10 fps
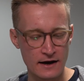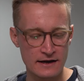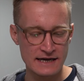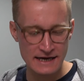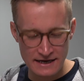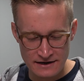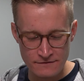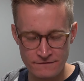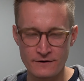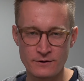
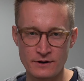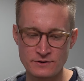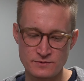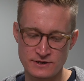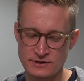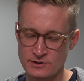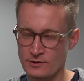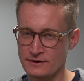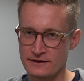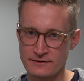hidden photos, which is a
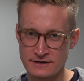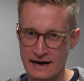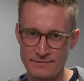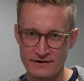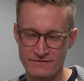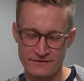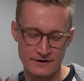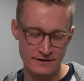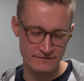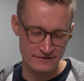whole nother topic for
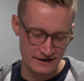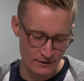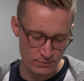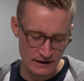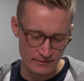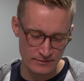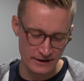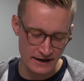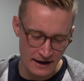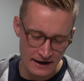another video
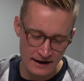probably.